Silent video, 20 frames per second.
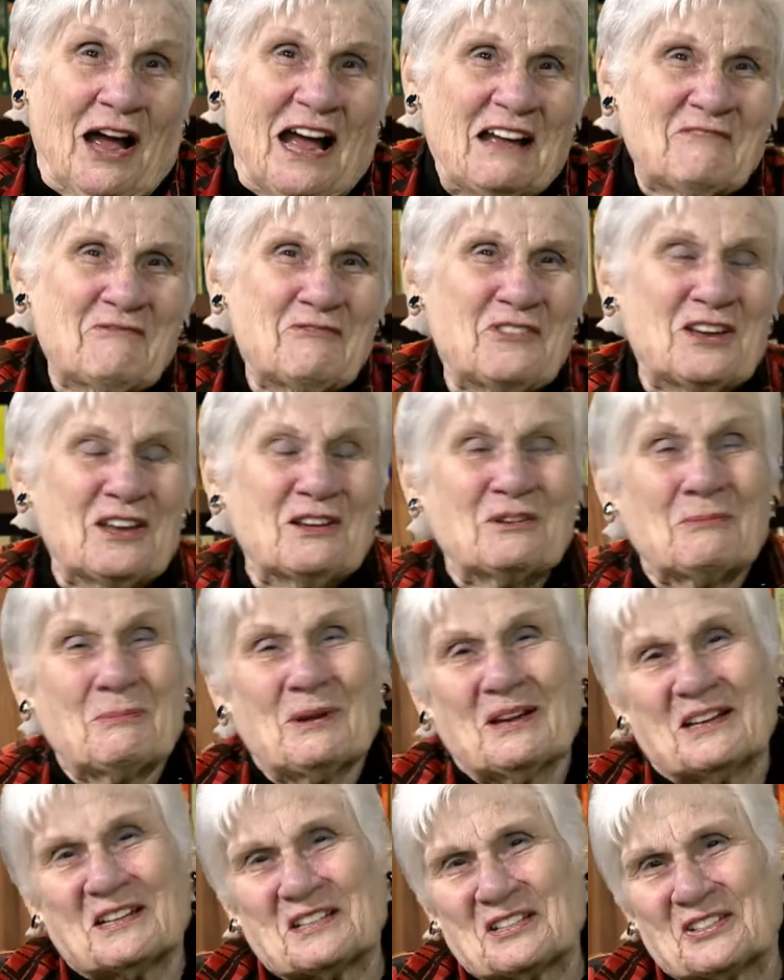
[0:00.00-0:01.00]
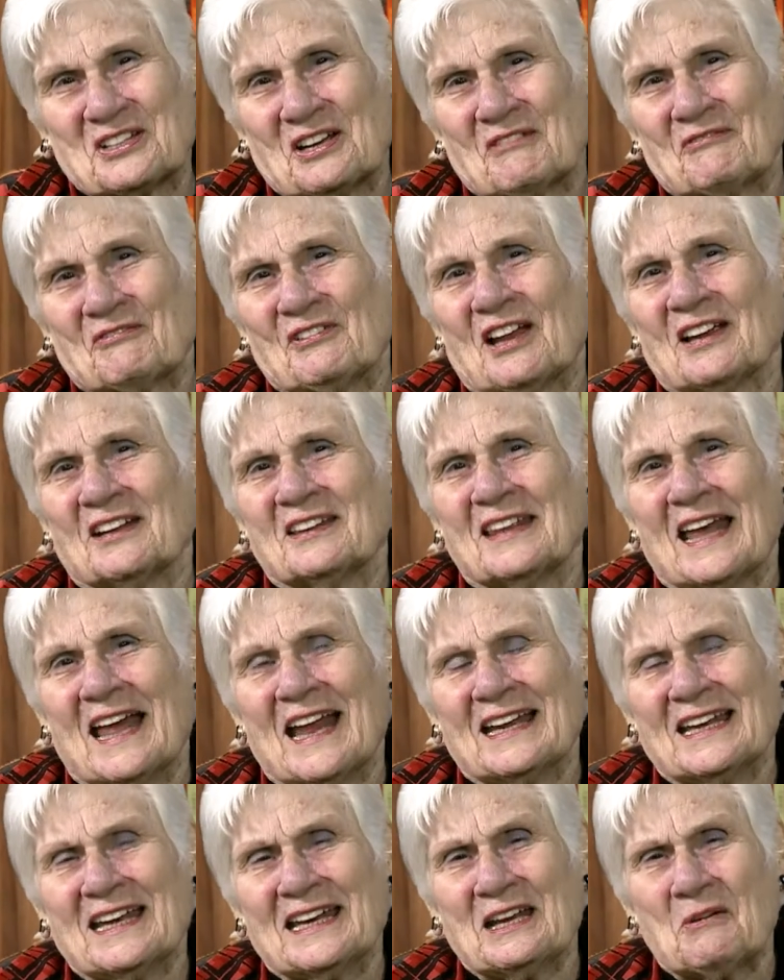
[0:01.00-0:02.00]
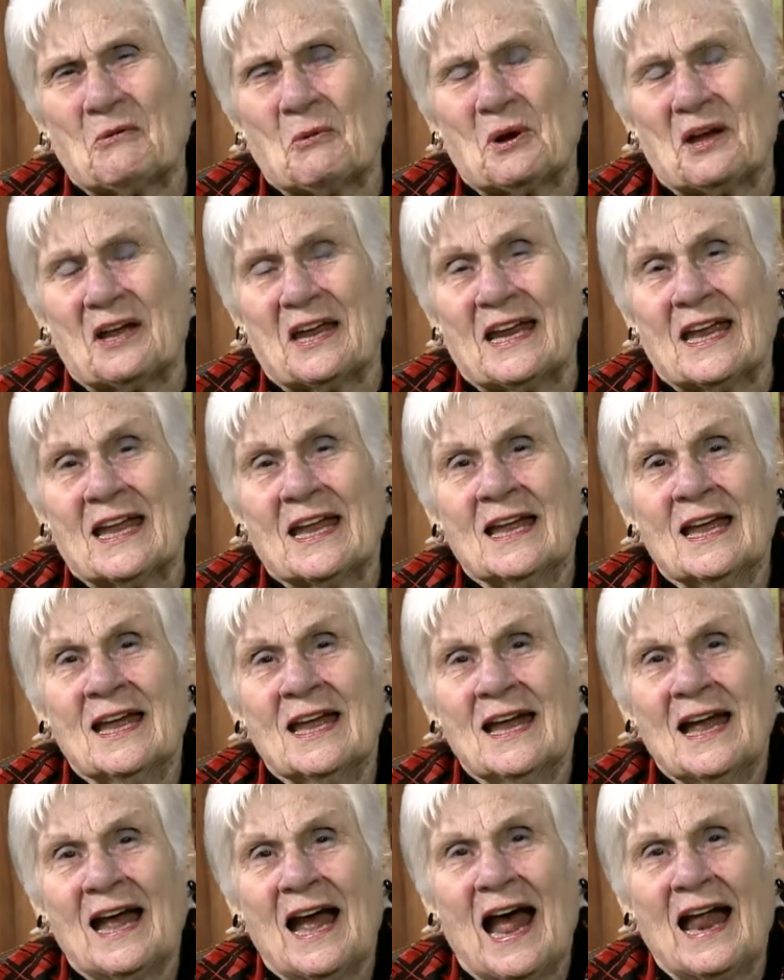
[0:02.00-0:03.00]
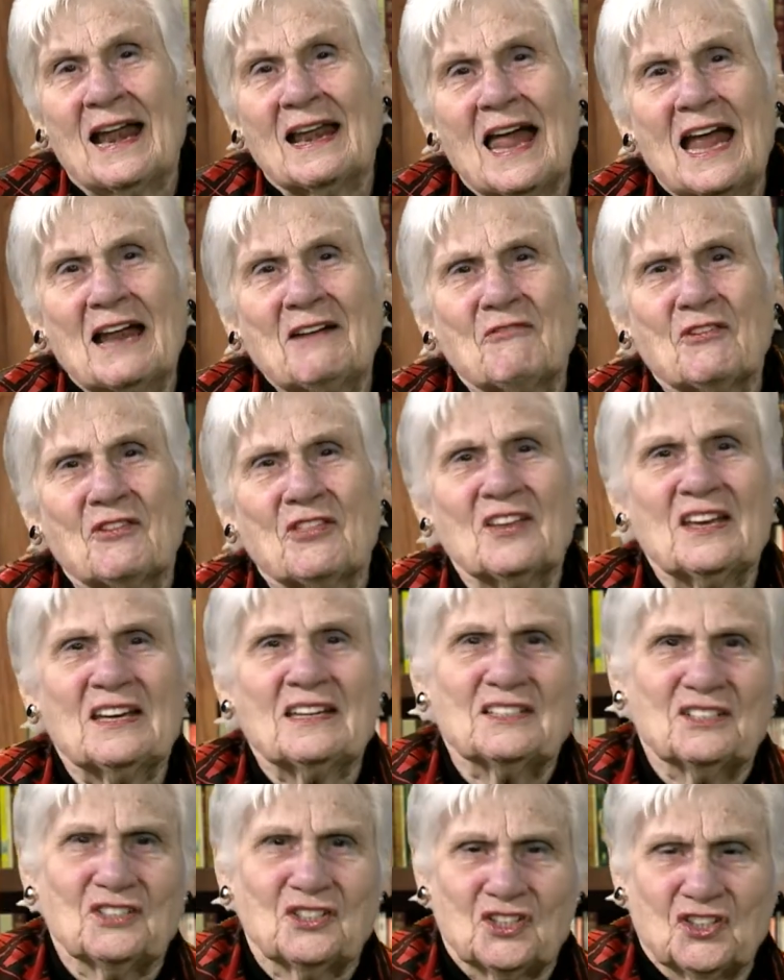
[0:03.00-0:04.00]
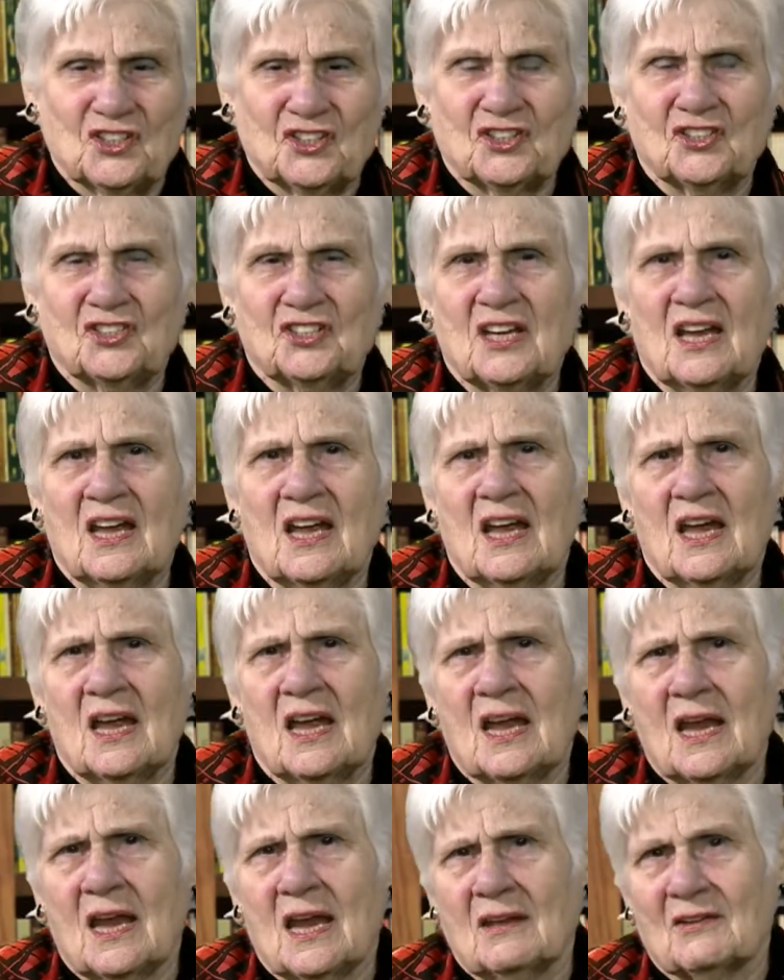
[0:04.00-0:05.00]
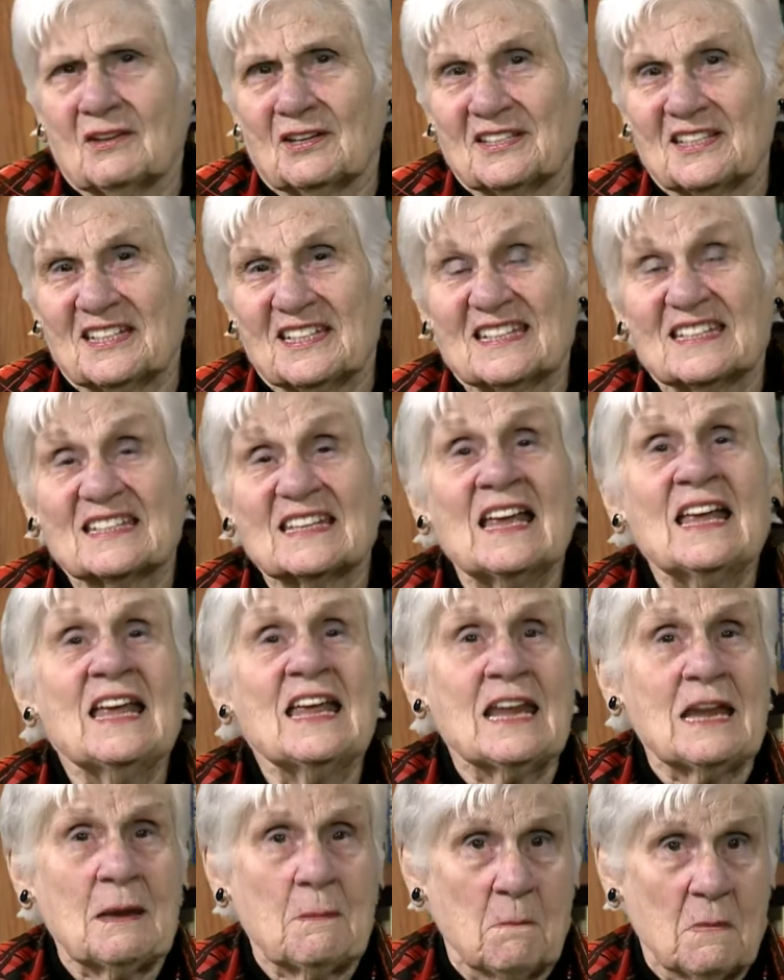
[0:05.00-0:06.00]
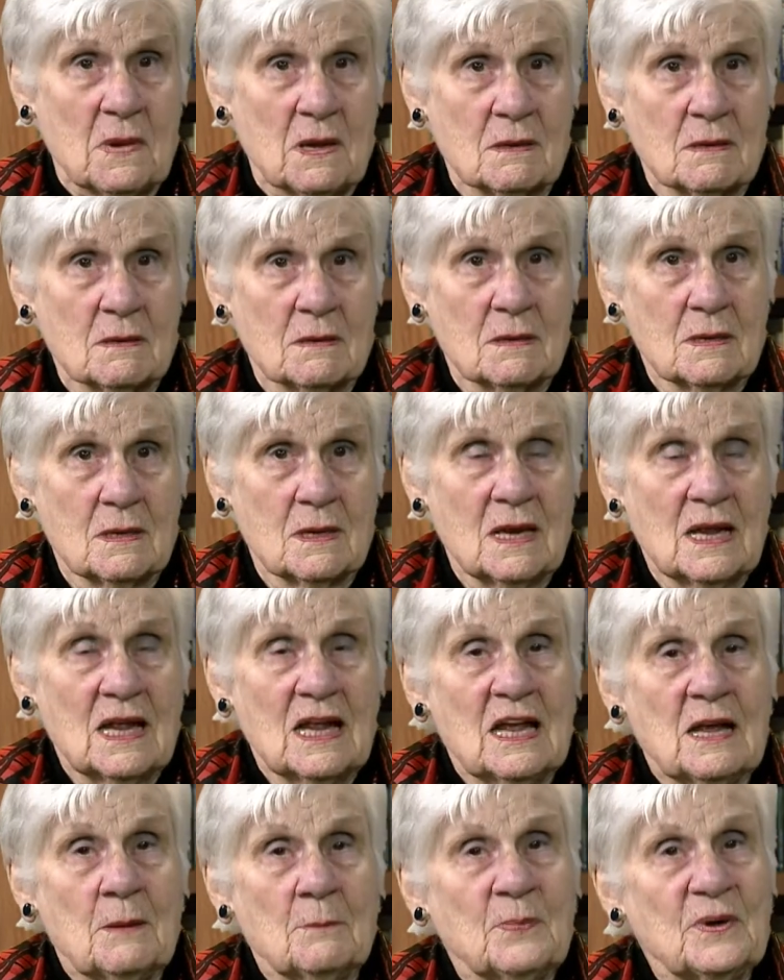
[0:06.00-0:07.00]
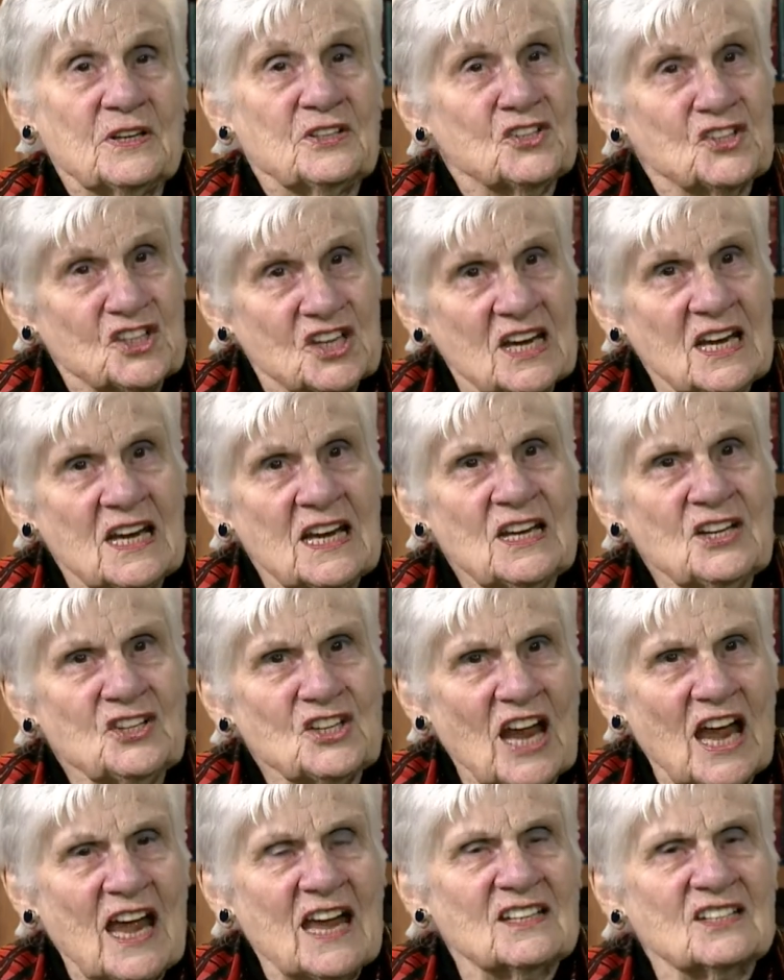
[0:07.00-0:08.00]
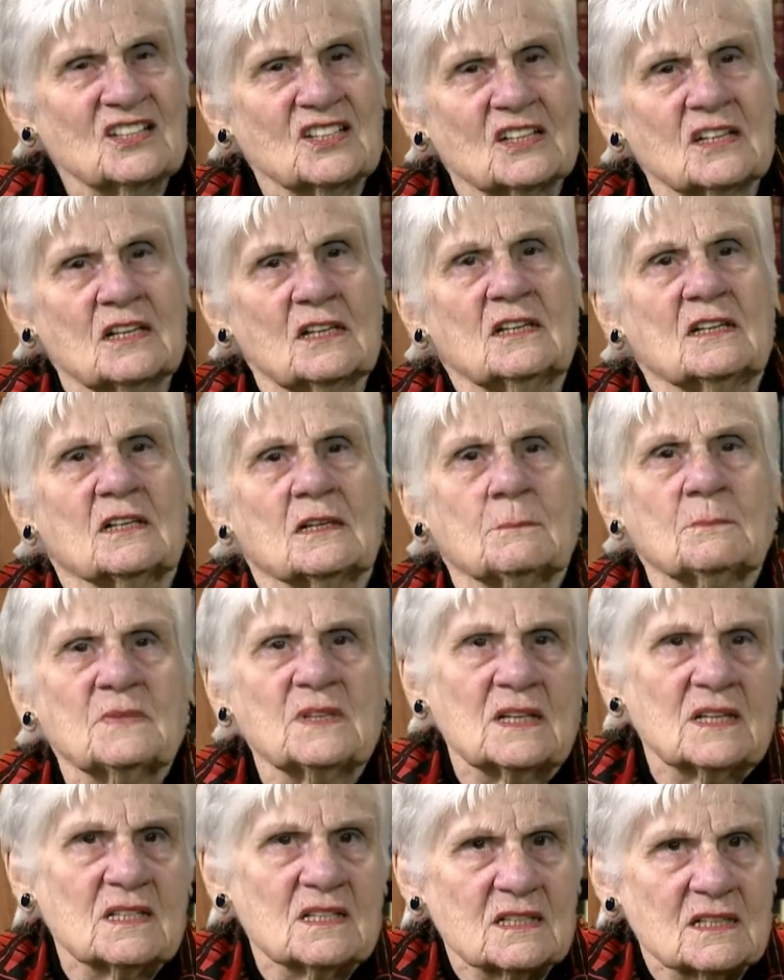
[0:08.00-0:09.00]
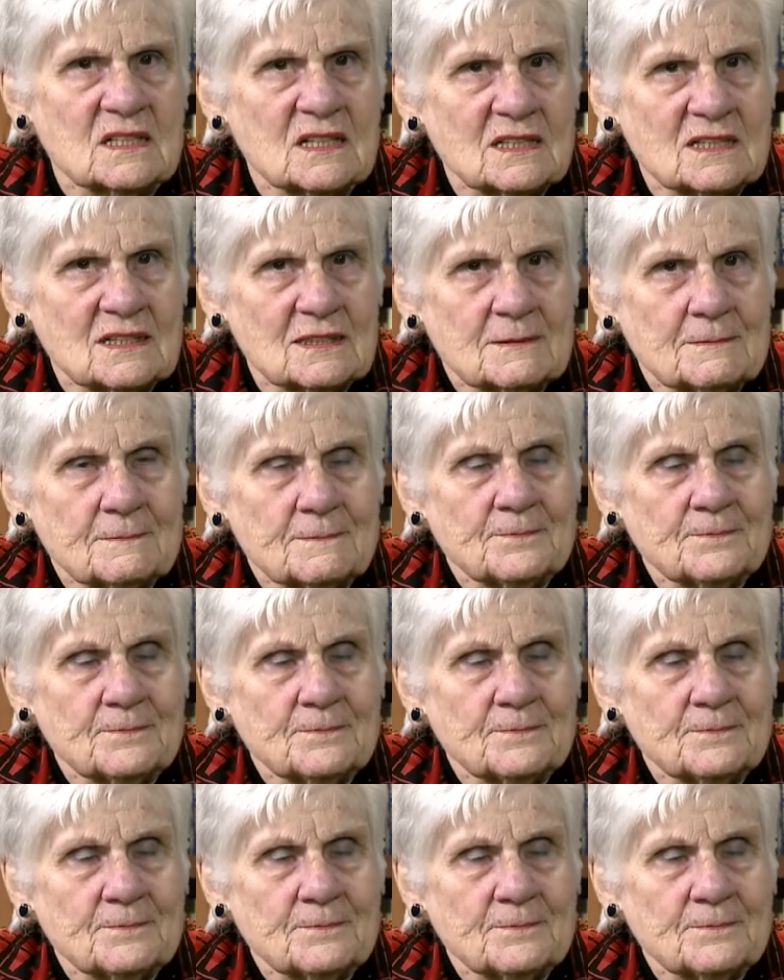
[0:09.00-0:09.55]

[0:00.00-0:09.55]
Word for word: I feel about stuff like that, anyway. I like for things to stay the same. But change has to come, doesn't it?